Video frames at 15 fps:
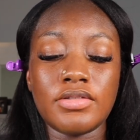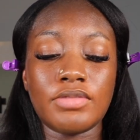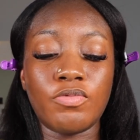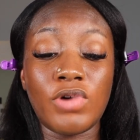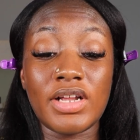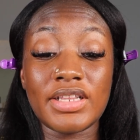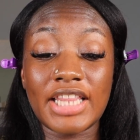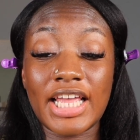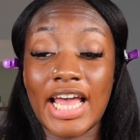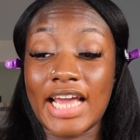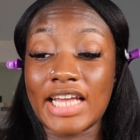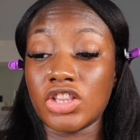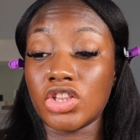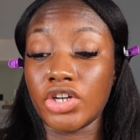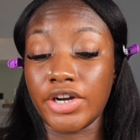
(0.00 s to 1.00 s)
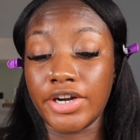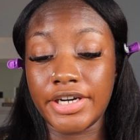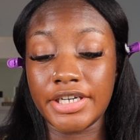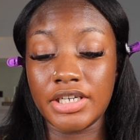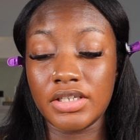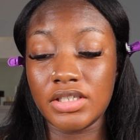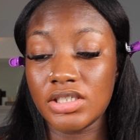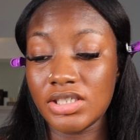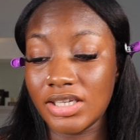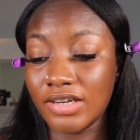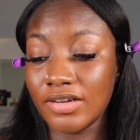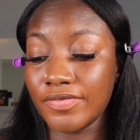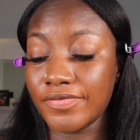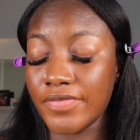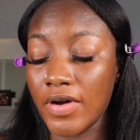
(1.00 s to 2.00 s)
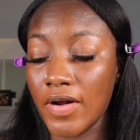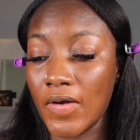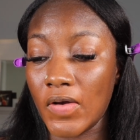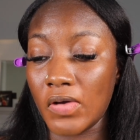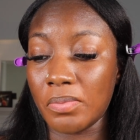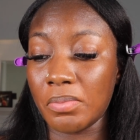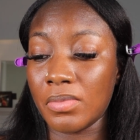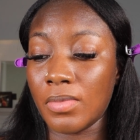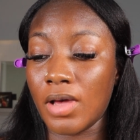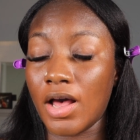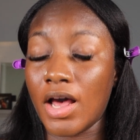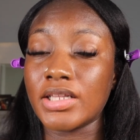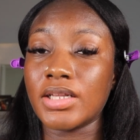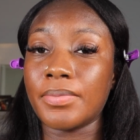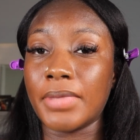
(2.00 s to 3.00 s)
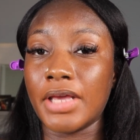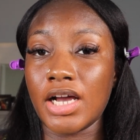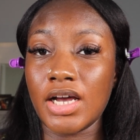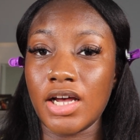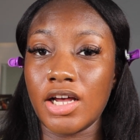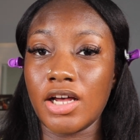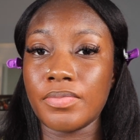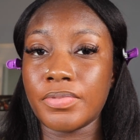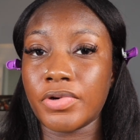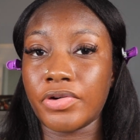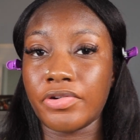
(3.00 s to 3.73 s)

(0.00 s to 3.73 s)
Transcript: One thing I learned from other makeup